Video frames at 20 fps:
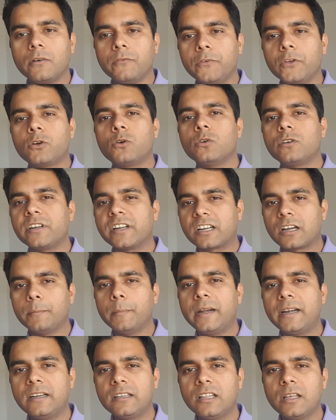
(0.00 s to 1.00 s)
we could
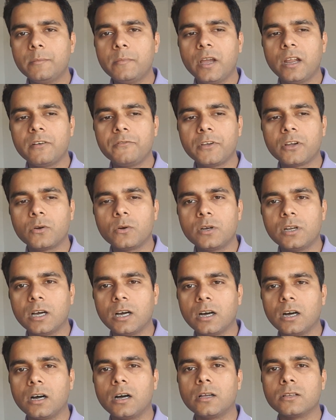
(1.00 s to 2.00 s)
recommend them, and we could
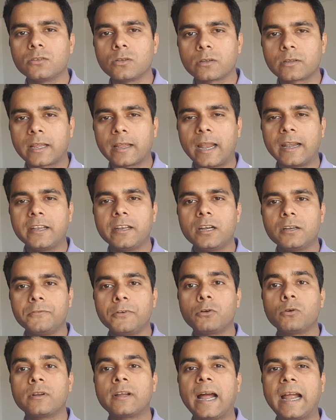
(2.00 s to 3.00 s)

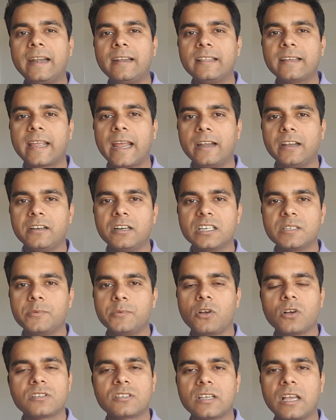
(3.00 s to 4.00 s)
guide the candidates,
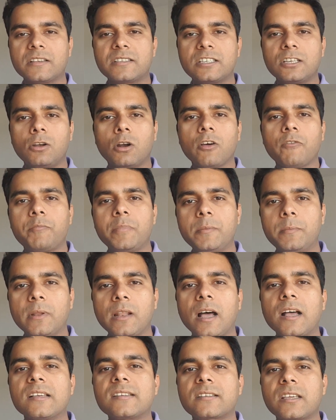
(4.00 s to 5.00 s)
because I see a lot of
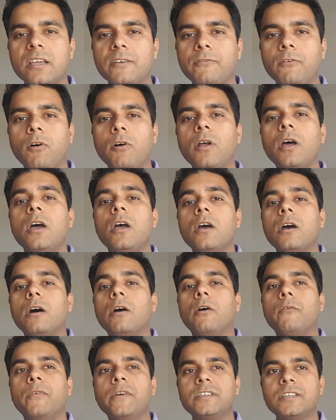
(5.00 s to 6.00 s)
people asking for
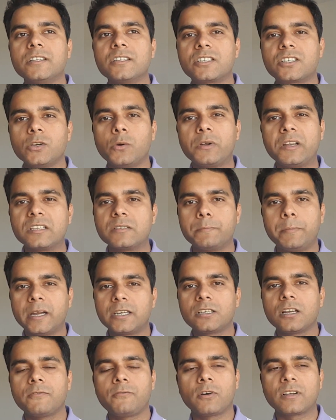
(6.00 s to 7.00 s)
which institute is
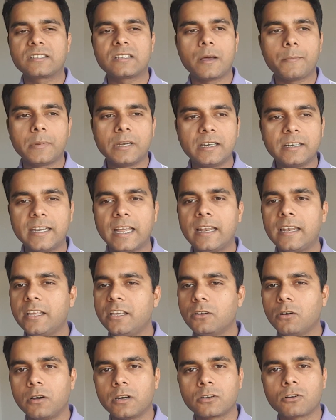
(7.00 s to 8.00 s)
better, for example in
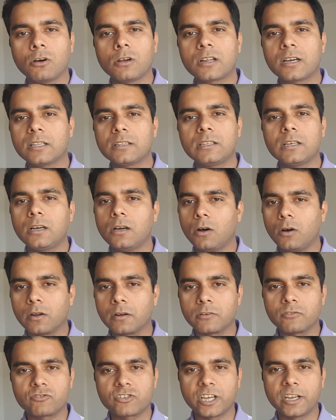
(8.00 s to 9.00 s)
Delhi or in Kolkata or
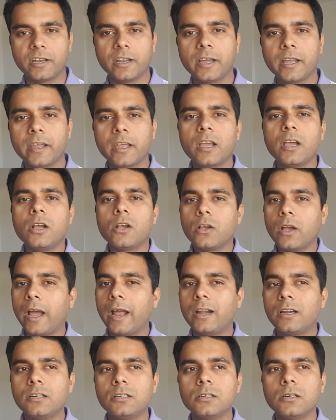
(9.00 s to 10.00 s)
in Chennai.
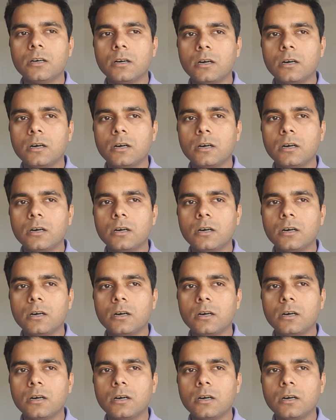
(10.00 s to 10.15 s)
And